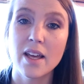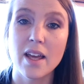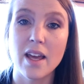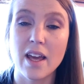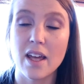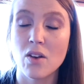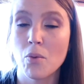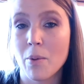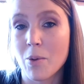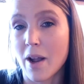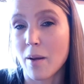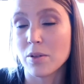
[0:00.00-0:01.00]
And we
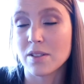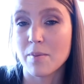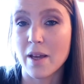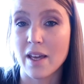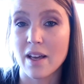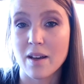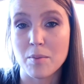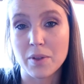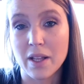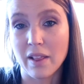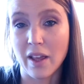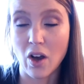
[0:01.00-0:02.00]
were able to make it
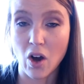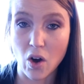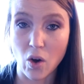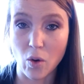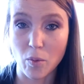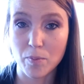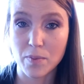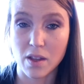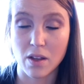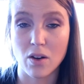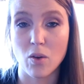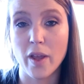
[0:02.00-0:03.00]
completely home.
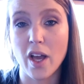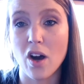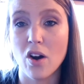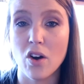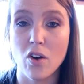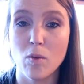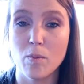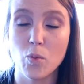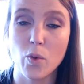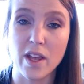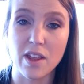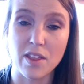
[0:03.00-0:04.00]
You know, we got
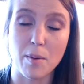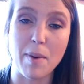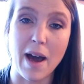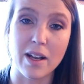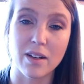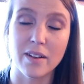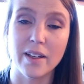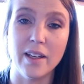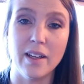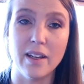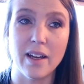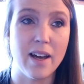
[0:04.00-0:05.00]
home with a
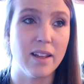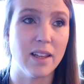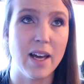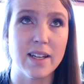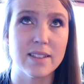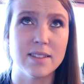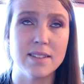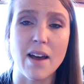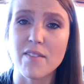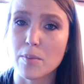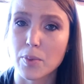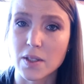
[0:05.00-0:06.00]
battery at like
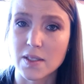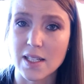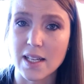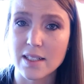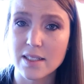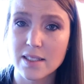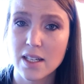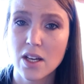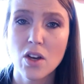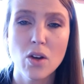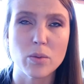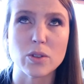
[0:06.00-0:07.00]
7%,
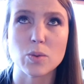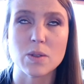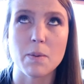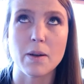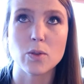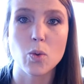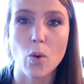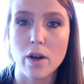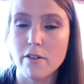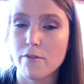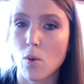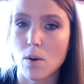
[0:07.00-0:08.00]
which was about
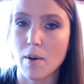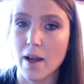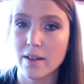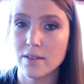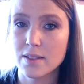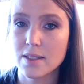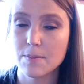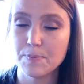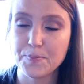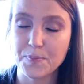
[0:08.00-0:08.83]
24 miles.